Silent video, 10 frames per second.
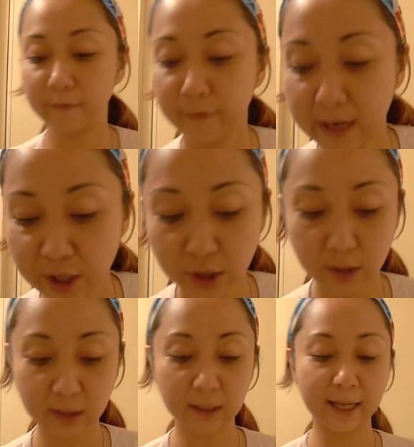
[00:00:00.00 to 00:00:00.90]

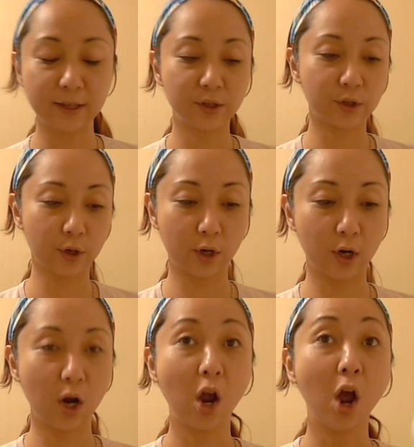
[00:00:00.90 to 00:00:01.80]
facial
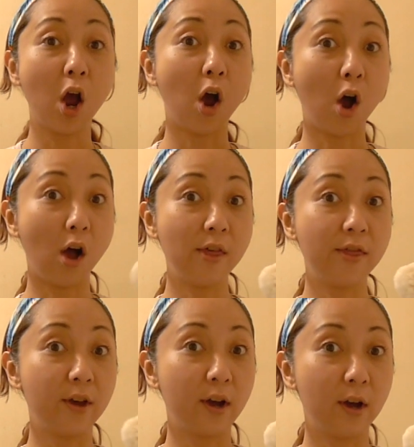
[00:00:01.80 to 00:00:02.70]
cleanser on
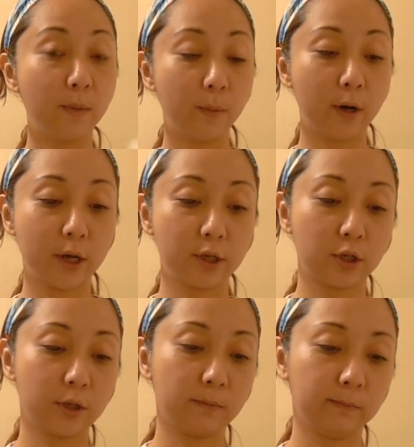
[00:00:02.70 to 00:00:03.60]
the brush.